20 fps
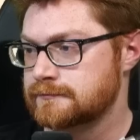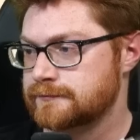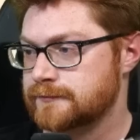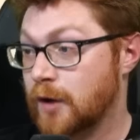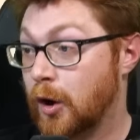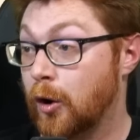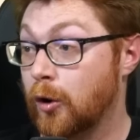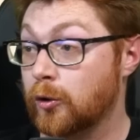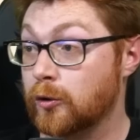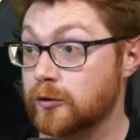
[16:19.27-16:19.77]

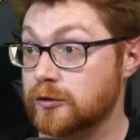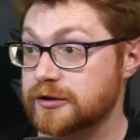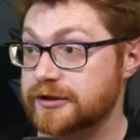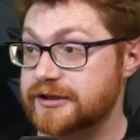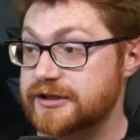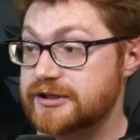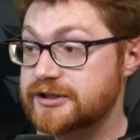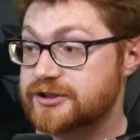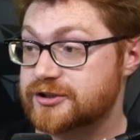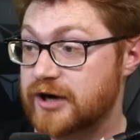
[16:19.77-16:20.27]

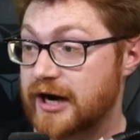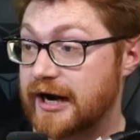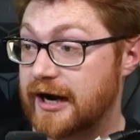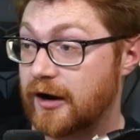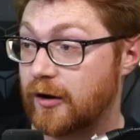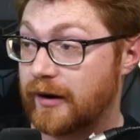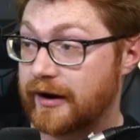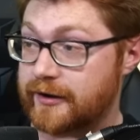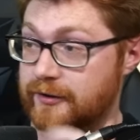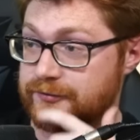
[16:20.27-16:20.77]
Holy cow,
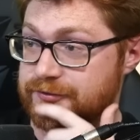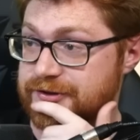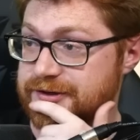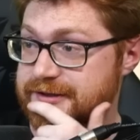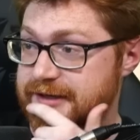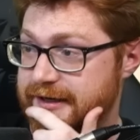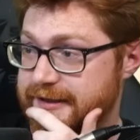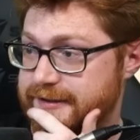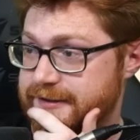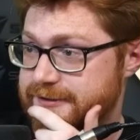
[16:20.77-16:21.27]
I don't think
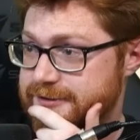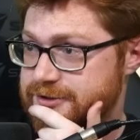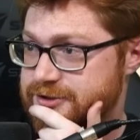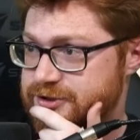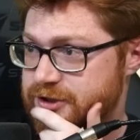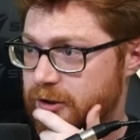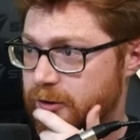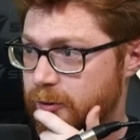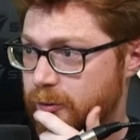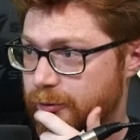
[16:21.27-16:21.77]
I can
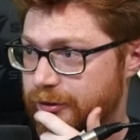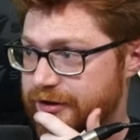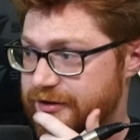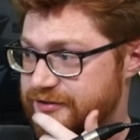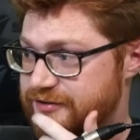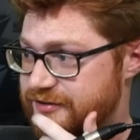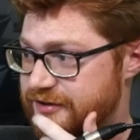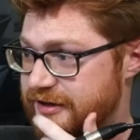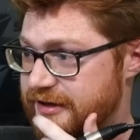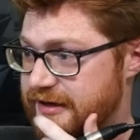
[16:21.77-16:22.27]
show this.
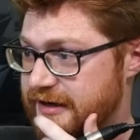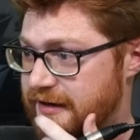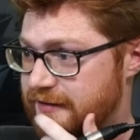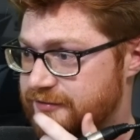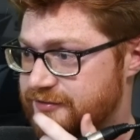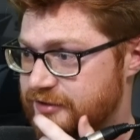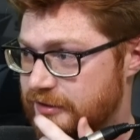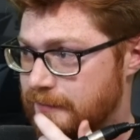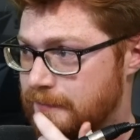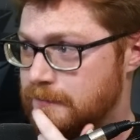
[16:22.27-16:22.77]
They have
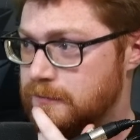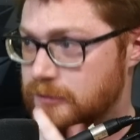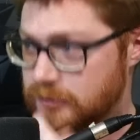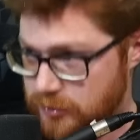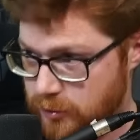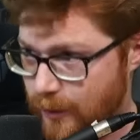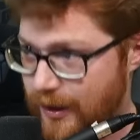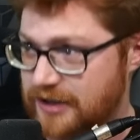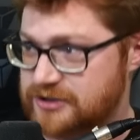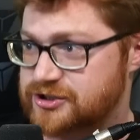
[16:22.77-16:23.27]
some
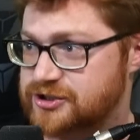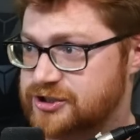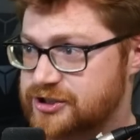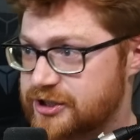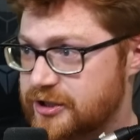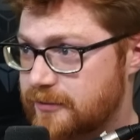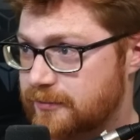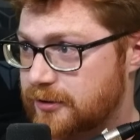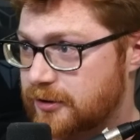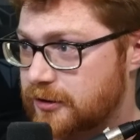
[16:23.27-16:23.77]

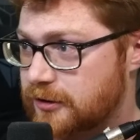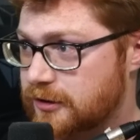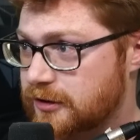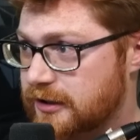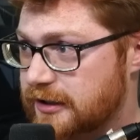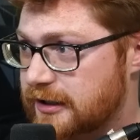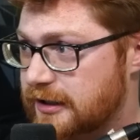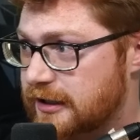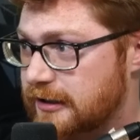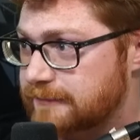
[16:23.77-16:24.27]
questionable
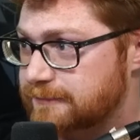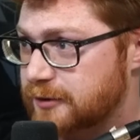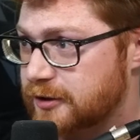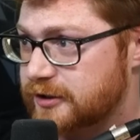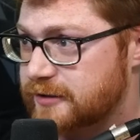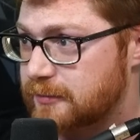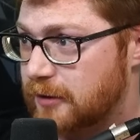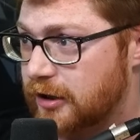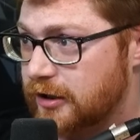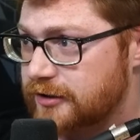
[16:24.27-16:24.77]
uh,
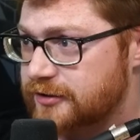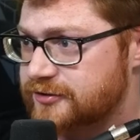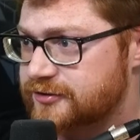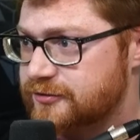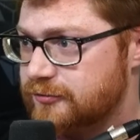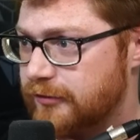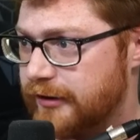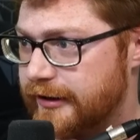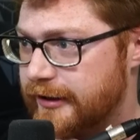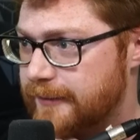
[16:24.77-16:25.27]
bookmarks
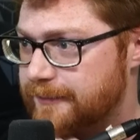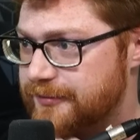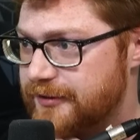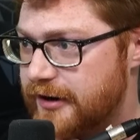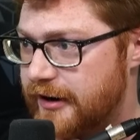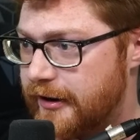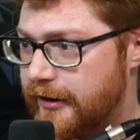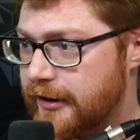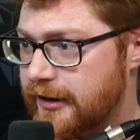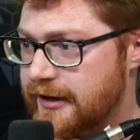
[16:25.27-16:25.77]
right up
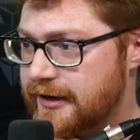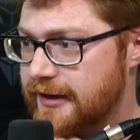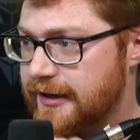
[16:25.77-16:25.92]
there.